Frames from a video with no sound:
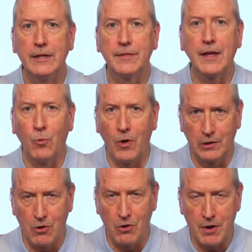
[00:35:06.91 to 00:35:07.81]
They
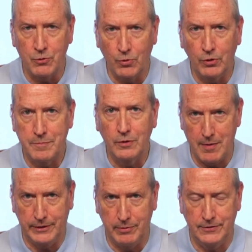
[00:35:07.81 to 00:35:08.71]
want law and order
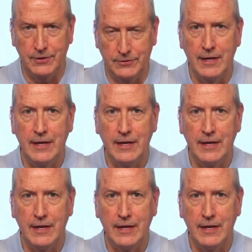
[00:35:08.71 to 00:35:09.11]
Republicans.